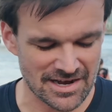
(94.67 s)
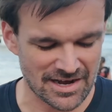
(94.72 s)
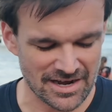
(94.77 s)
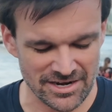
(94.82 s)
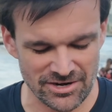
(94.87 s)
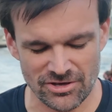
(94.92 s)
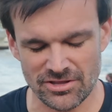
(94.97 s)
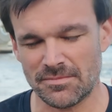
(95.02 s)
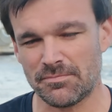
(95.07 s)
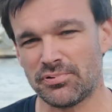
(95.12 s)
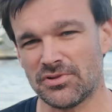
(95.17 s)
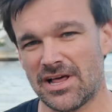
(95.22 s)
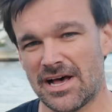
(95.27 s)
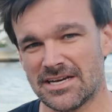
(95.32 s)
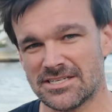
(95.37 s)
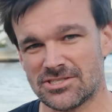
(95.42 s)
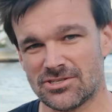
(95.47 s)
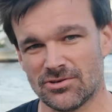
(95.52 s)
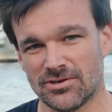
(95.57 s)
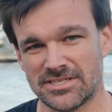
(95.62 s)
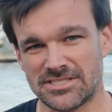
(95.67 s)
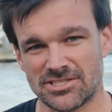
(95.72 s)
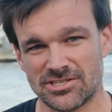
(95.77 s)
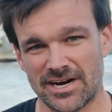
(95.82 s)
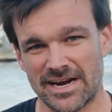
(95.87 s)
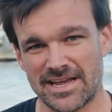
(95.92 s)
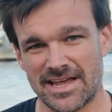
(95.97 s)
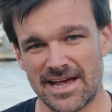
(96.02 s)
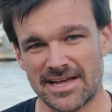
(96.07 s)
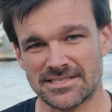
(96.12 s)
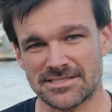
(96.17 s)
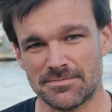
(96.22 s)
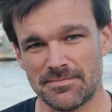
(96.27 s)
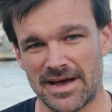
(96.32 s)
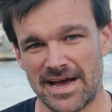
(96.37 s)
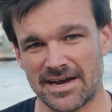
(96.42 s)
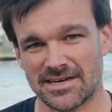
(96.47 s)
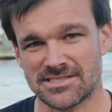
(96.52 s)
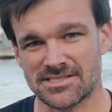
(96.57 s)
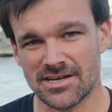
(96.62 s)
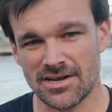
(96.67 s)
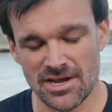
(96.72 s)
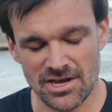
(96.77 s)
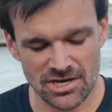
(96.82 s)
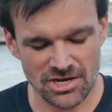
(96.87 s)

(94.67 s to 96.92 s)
I know the Blastoise Gigantamax